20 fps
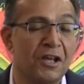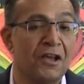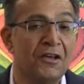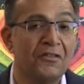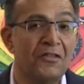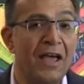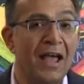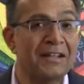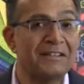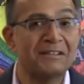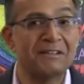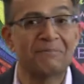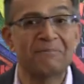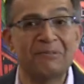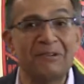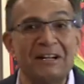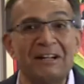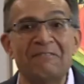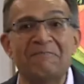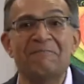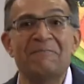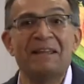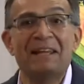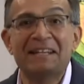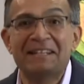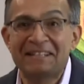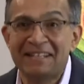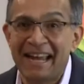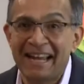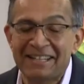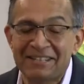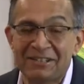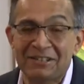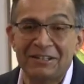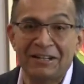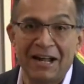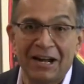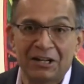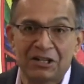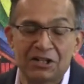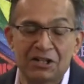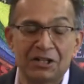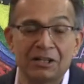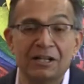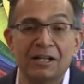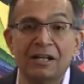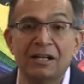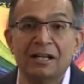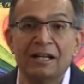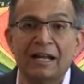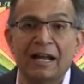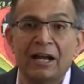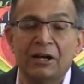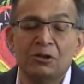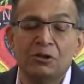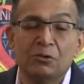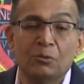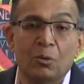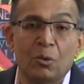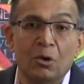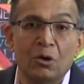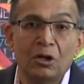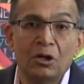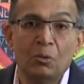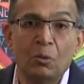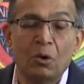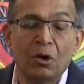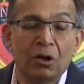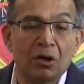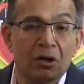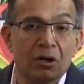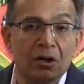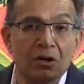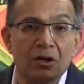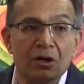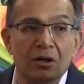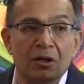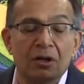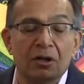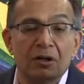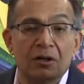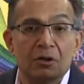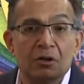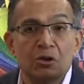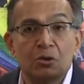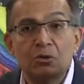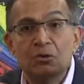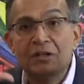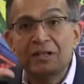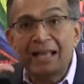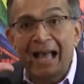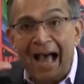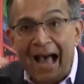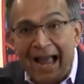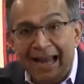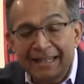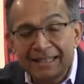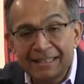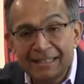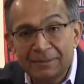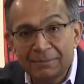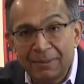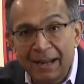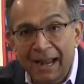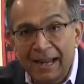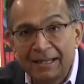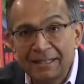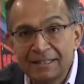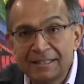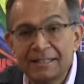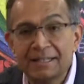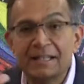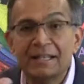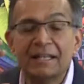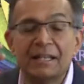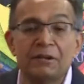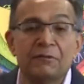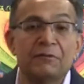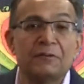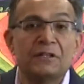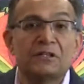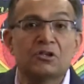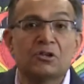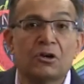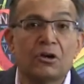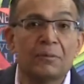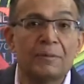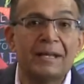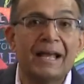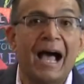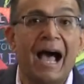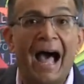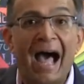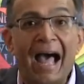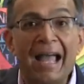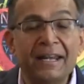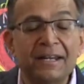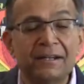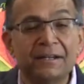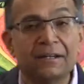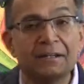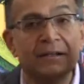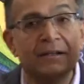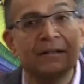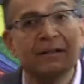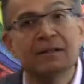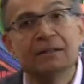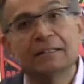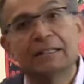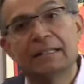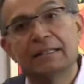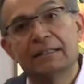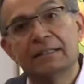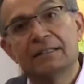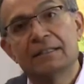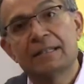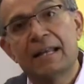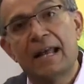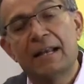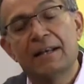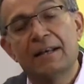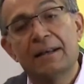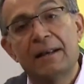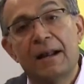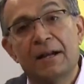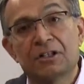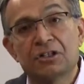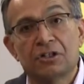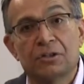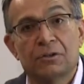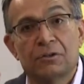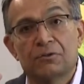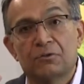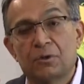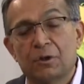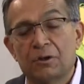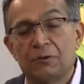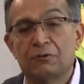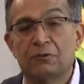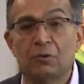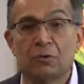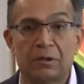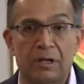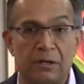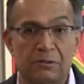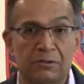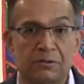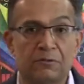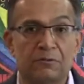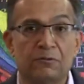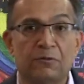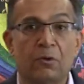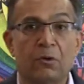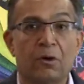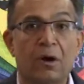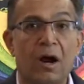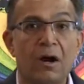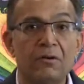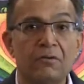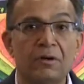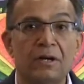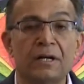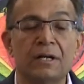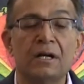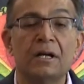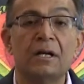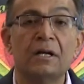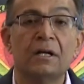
That's a pretty big tax deduction, and you only want to do the itemized if it's going to be higher than the standard deduction of $24,400